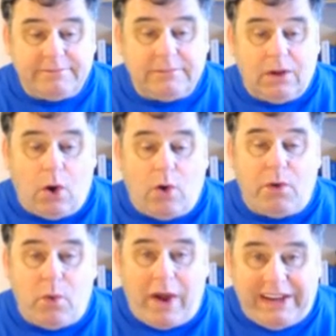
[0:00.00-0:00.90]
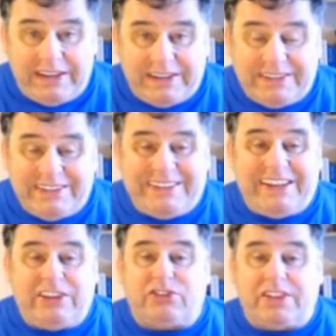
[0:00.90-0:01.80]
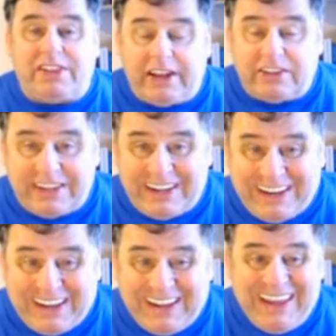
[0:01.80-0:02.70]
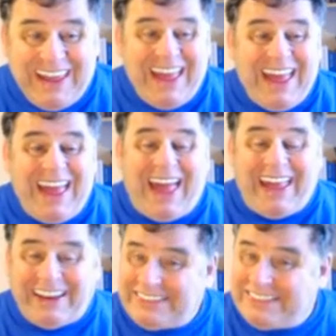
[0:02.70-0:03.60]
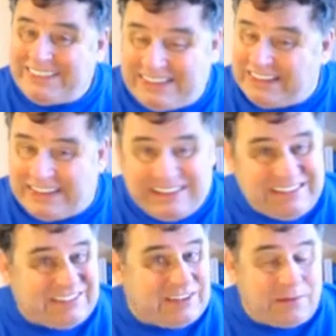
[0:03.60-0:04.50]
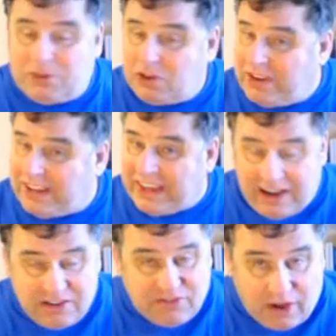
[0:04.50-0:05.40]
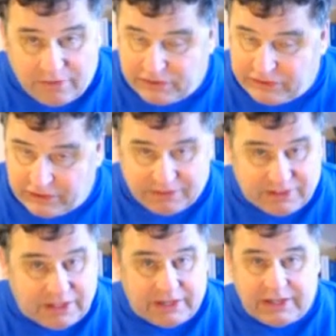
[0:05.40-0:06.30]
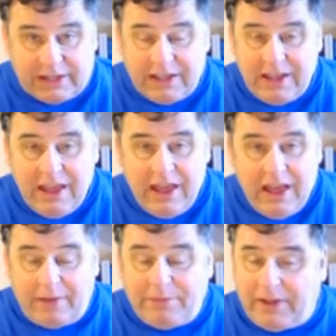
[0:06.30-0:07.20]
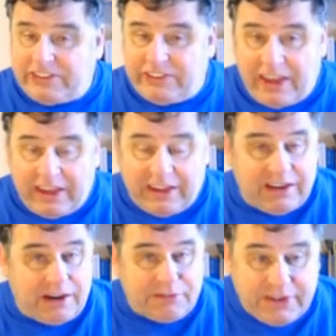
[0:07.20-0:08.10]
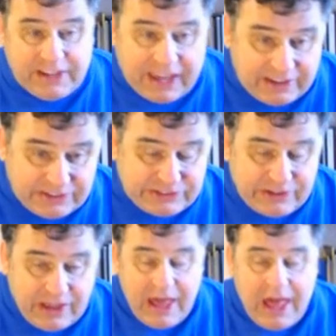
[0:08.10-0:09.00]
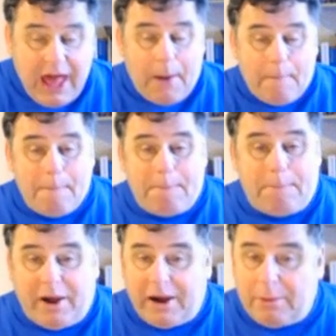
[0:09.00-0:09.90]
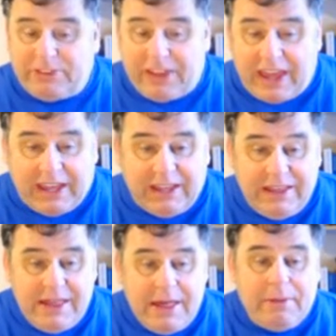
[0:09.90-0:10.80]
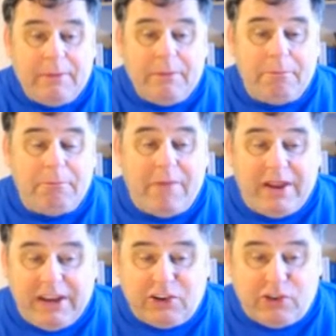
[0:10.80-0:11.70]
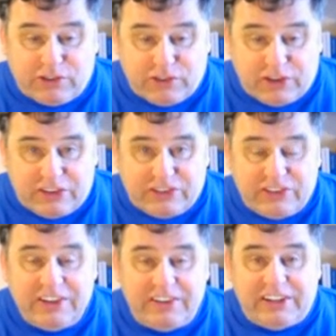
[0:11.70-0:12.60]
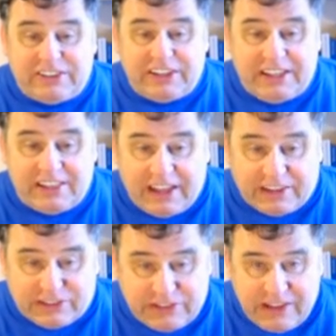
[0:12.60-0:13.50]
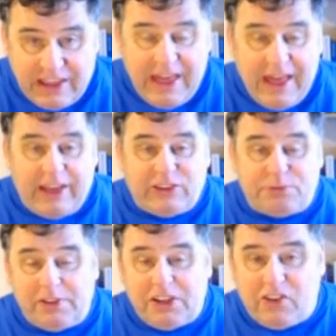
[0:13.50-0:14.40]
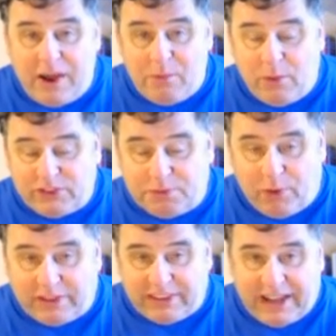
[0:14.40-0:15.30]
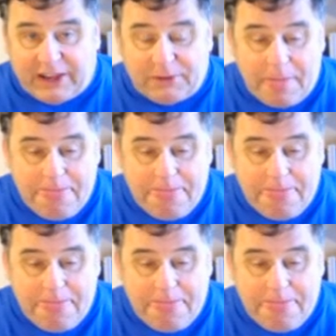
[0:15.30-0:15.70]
overweight is related to eating and to some degree can involve the sin of gluttony. I'm not saying in every case, but I'm saying many Christians need to eat less. As Billy Graham once pointed out,